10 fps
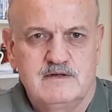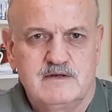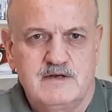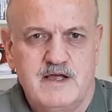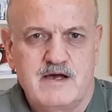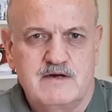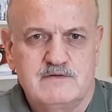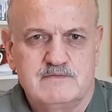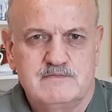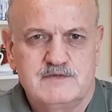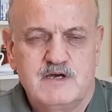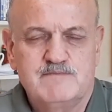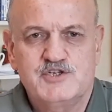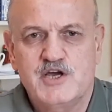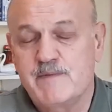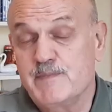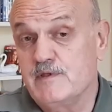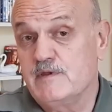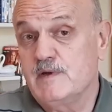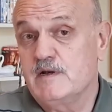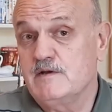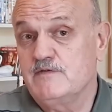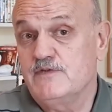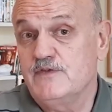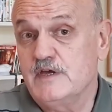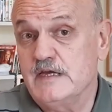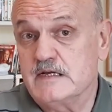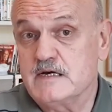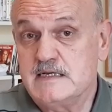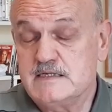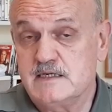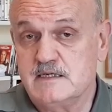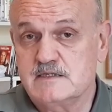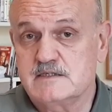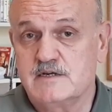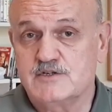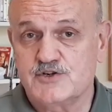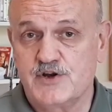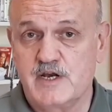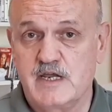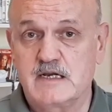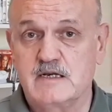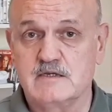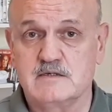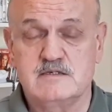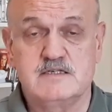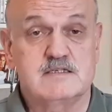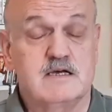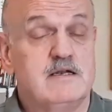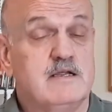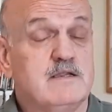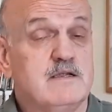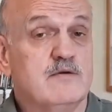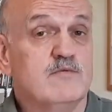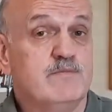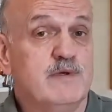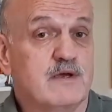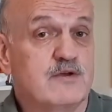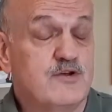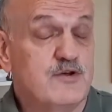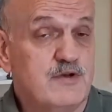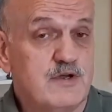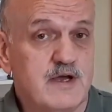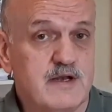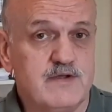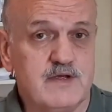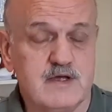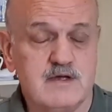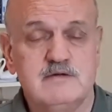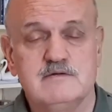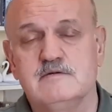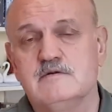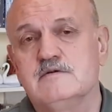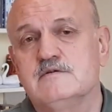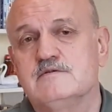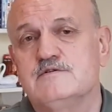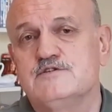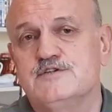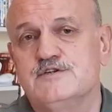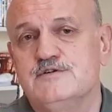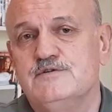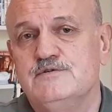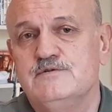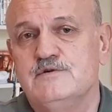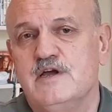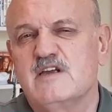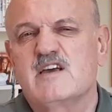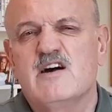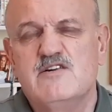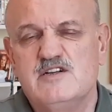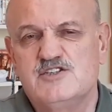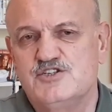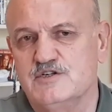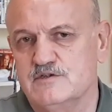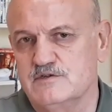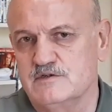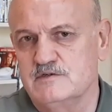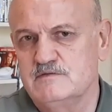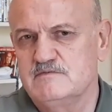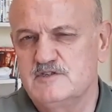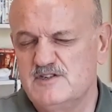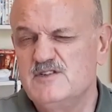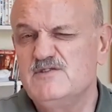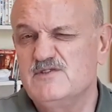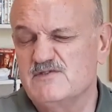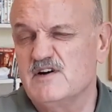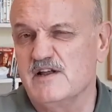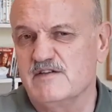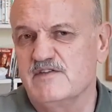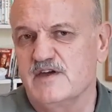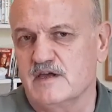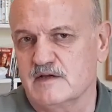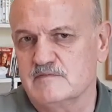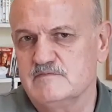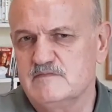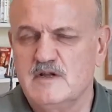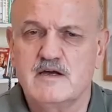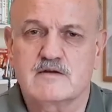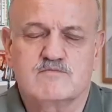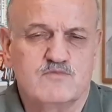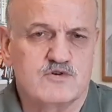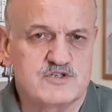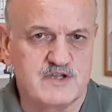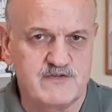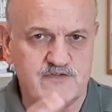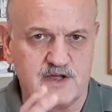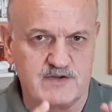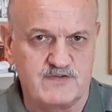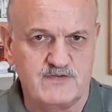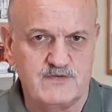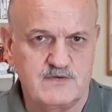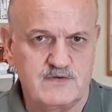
Now, some chap in the middle of the 19th century in England decided that it would be a good idea to encourage children to do the right thing, like wash their face,